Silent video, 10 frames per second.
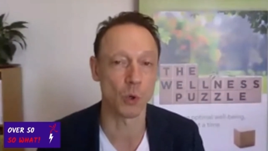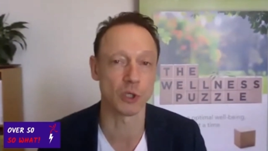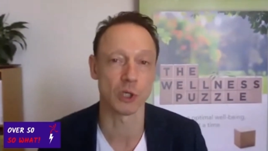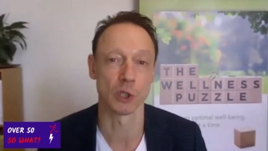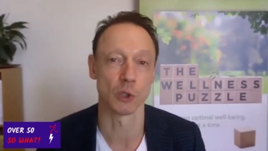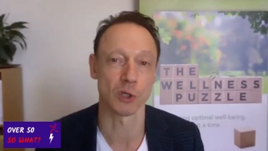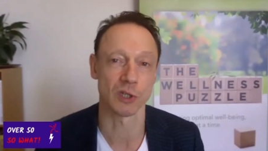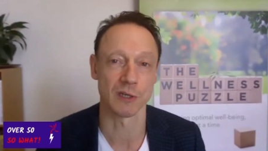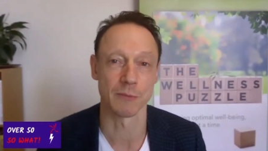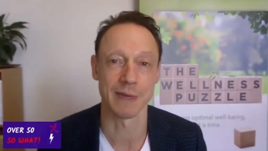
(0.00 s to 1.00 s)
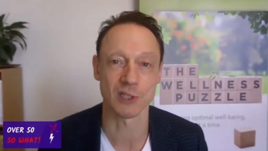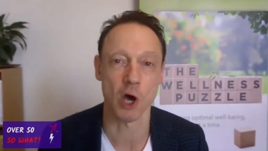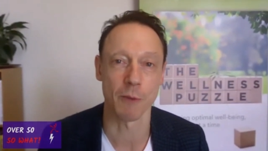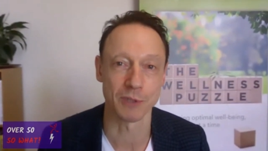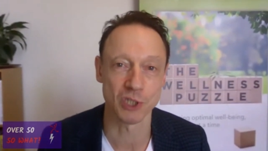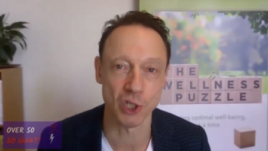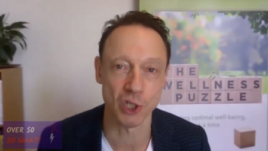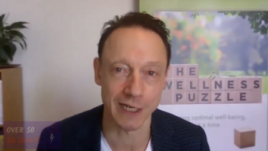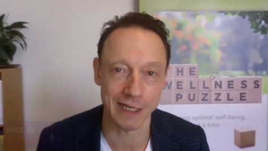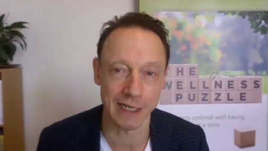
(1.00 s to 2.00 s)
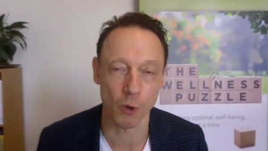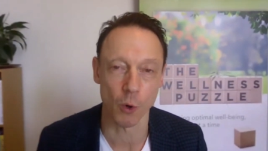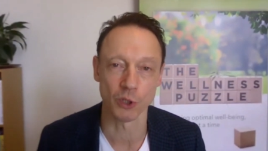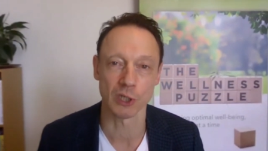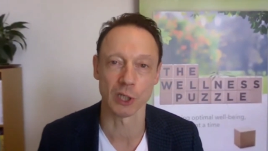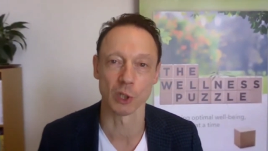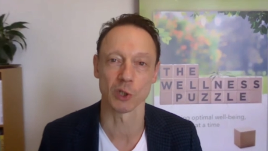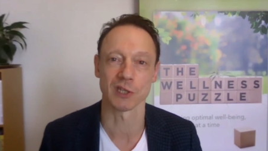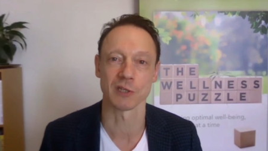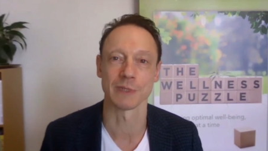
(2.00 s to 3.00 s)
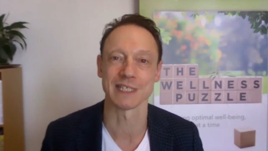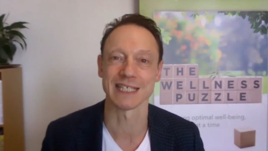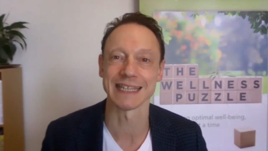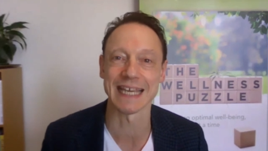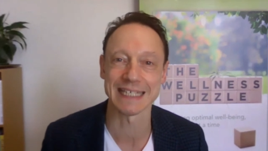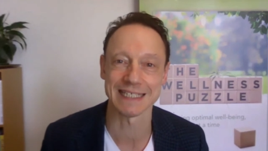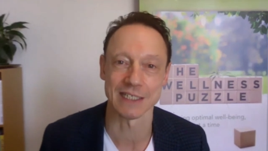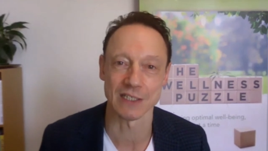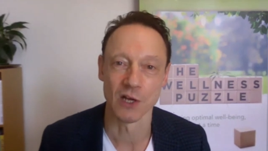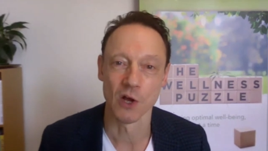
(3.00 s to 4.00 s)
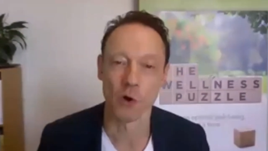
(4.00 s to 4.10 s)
or you can look at them as opportunity, or you can look at them as lessons,